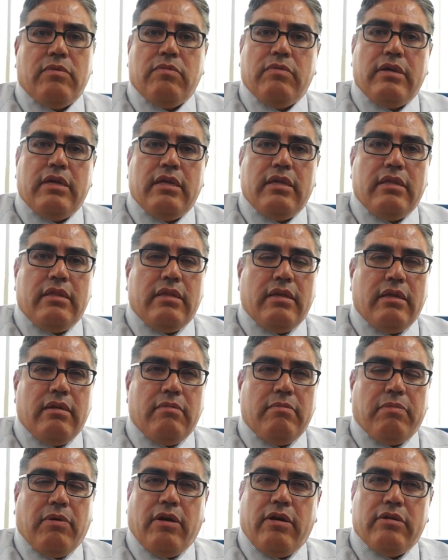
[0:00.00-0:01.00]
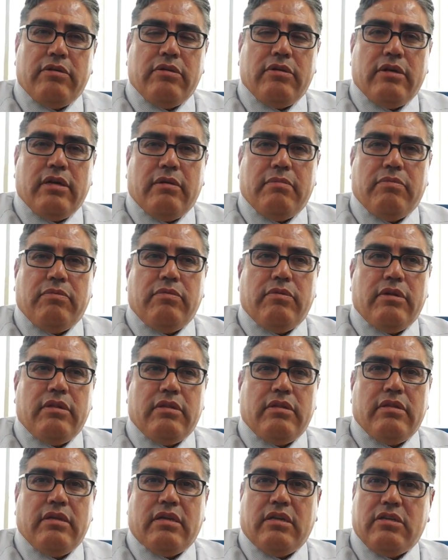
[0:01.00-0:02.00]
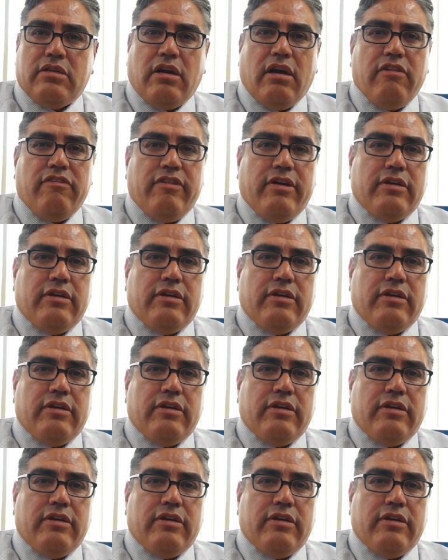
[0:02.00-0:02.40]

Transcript: we then partnered up with the Qatar